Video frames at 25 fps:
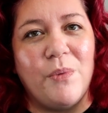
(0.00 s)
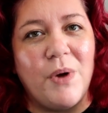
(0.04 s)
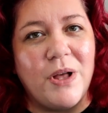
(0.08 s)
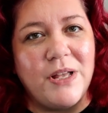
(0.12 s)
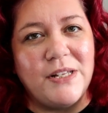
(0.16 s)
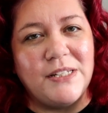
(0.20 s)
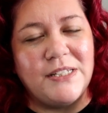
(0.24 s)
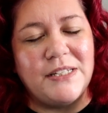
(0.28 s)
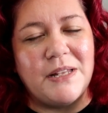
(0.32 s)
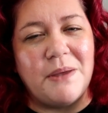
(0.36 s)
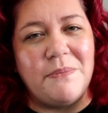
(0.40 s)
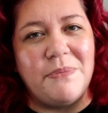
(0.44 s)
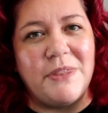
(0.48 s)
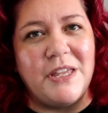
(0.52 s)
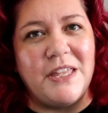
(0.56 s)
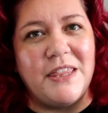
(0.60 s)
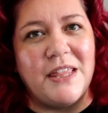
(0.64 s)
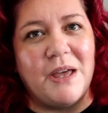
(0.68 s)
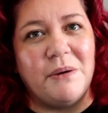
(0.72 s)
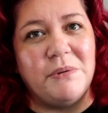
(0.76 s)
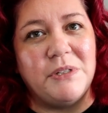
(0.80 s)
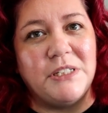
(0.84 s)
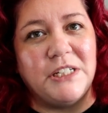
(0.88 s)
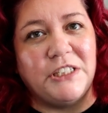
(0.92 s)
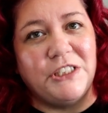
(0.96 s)
was something
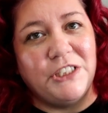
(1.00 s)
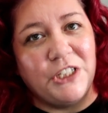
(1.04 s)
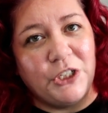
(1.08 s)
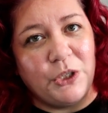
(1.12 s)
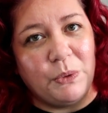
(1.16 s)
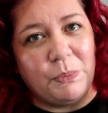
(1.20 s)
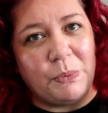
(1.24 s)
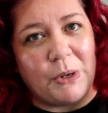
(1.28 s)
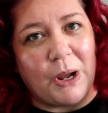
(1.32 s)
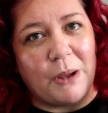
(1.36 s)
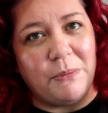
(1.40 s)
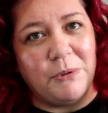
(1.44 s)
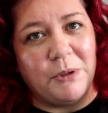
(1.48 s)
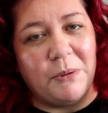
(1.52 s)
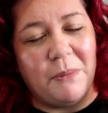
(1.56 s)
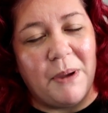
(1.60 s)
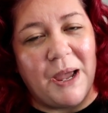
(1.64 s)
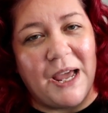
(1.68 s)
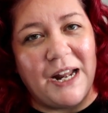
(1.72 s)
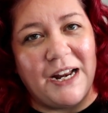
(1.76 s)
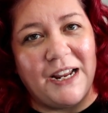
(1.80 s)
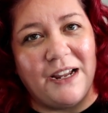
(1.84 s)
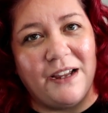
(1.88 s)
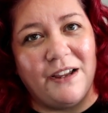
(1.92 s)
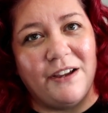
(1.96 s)
that was a little
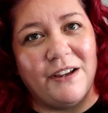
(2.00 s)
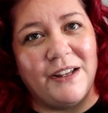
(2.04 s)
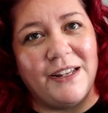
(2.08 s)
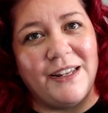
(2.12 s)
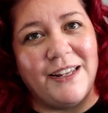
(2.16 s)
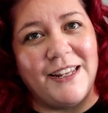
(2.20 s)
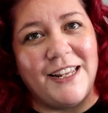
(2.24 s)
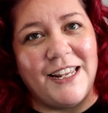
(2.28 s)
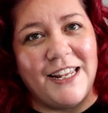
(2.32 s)
problematic